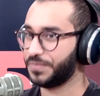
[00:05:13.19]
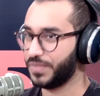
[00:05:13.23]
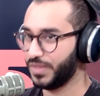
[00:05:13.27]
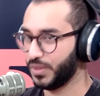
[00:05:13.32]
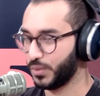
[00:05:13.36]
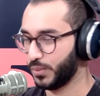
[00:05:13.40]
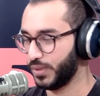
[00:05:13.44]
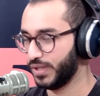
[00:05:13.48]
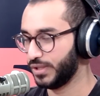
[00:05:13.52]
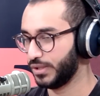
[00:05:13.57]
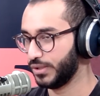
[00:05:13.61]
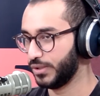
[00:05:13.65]

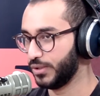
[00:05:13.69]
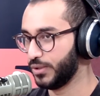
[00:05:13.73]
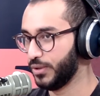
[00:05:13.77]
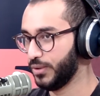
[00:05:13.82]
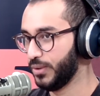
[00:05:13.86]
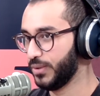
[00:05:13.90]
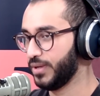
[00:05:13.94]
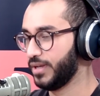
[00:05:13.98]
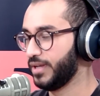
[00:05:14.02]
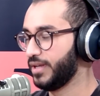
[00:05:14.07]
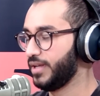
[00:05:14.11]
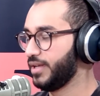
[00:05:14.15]
the way to
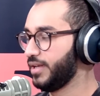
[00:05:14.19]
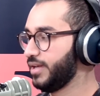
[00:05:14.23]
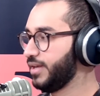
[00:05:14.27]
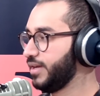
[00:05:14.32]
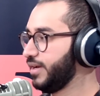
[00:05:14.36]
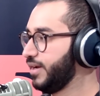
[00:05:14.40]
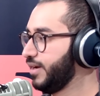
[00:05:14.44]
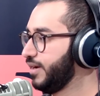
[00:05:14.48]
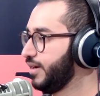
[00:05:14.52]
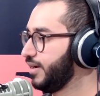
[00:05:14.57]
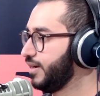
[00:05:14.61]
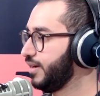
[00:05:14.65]

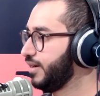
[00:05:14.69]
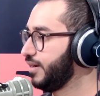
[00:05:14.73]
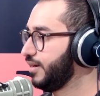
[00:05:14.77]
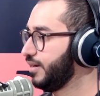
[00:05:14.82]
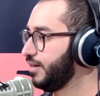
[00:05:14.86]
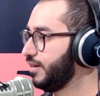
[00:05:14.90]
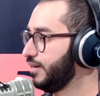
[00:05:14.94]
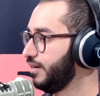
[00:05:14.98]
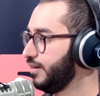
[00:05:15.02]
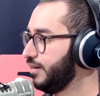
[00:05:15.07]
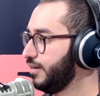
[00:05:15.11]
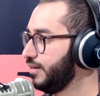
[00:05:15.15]

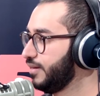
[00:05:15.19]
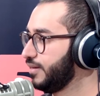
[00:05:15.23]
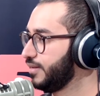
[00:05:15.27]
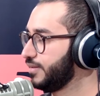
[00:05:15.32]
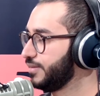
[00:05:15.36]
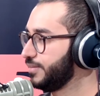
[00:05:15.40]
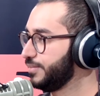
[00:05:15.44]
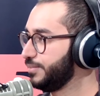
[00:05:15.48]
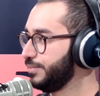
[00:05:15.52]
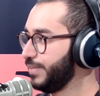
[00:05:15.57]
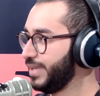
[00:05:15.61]
go.